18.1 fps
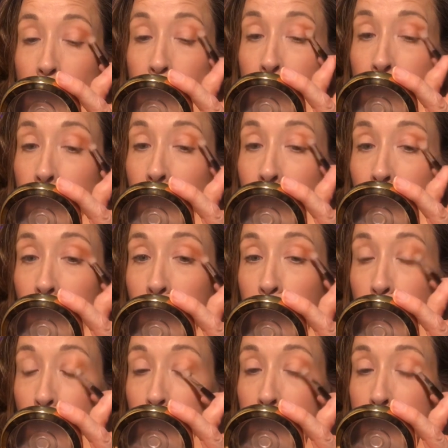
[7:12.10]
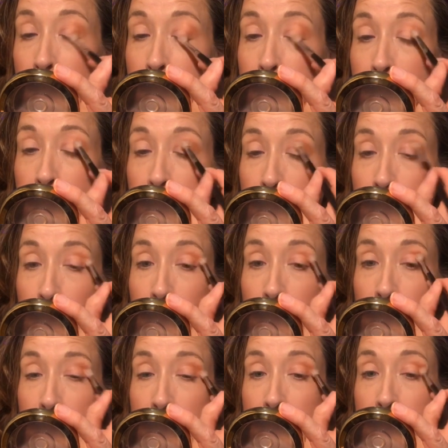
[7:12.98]
But I want to
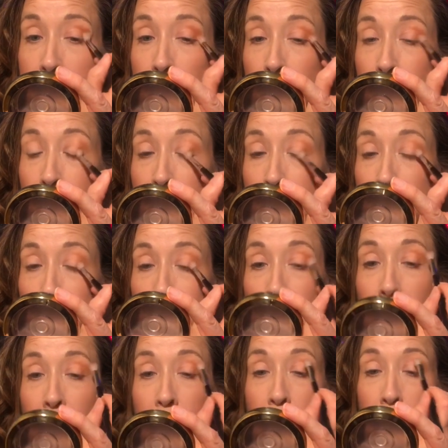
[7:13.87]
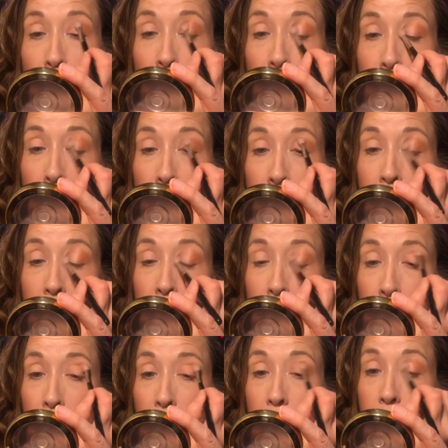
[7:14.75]
get some impact going on
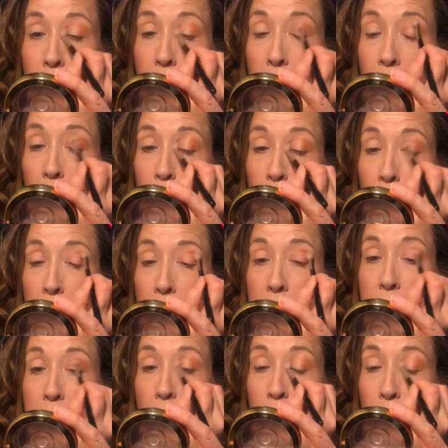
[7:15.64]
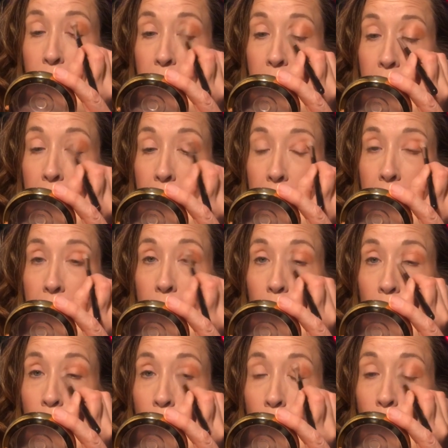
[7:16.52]
here. Now we'll get some in the
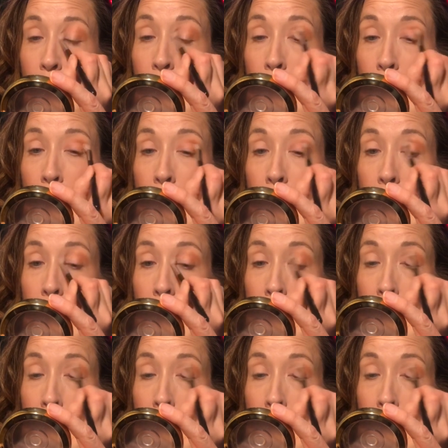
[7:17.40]
inner corner,